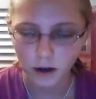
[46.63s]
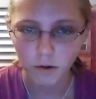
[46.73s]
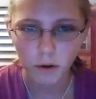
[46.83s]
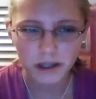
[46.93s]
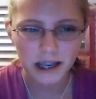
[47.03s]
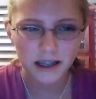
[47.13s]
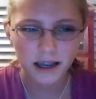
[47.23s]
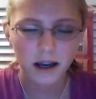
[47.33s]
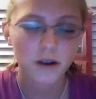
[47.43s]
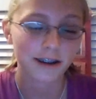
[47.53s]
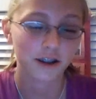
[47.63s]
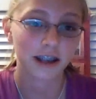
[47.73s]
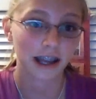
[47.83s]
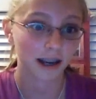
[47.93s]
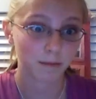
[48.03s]
what was I saying? Oh yeah, she's
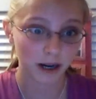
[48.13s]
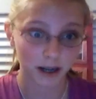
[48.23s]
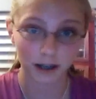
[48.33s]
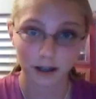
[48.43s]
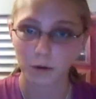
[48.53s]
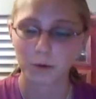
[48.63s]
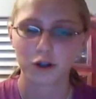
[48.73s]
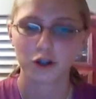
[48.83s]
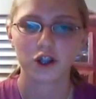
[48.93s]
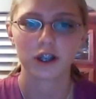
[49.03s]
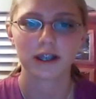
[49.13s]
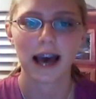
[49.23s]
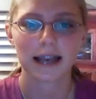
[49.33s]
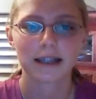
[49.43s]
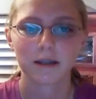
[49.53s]
getting them on in October, and she just
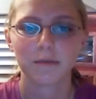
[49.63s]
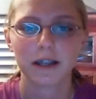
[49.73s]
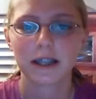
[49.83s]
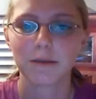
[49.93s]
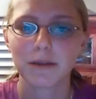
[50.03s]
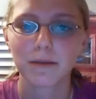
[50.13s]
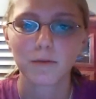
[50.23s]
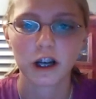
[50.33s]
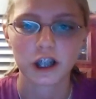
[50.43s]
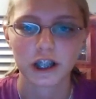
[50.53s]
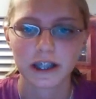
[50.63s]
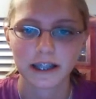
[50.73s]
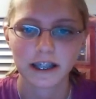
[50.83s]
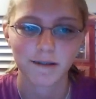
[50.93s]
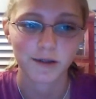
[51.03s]
asked me and sent me some questions and
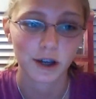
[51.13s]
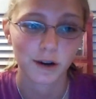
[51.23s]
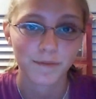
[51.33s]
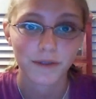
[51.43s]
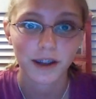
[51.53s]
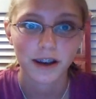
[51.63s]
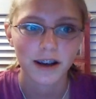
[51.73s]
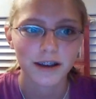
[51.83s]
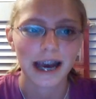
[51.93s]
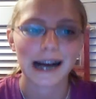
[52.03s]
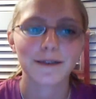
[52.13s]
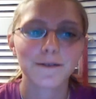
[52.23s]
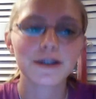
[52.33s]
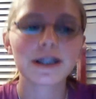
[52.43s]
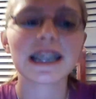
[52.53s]
stuff, so, yeah.
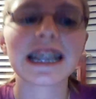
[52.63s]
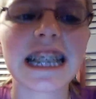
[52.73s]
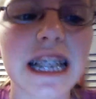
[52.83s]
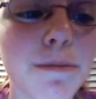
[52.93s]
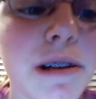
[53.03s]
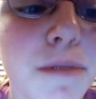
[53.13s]
First, these are my